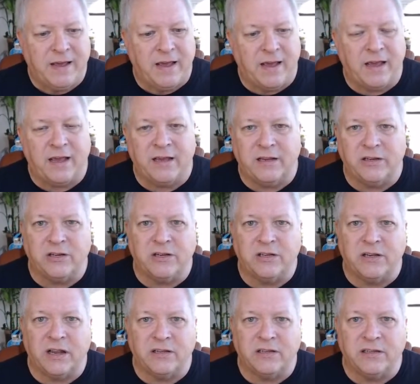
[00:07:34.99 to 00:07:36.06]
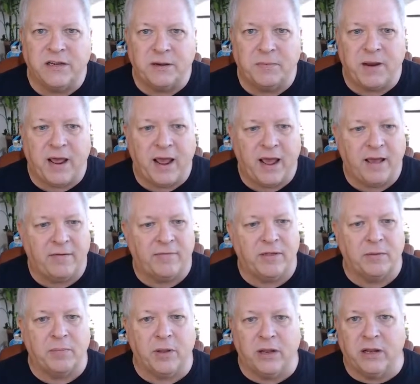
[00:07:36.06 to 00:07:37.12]
It just doesn't seem to have the
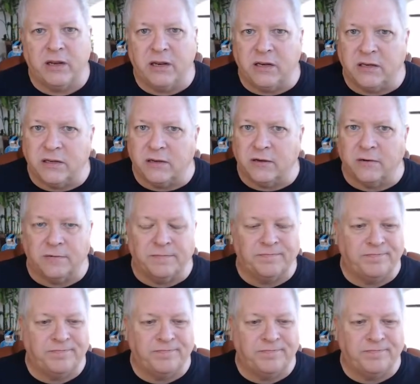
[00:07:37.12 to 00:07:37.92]
ability to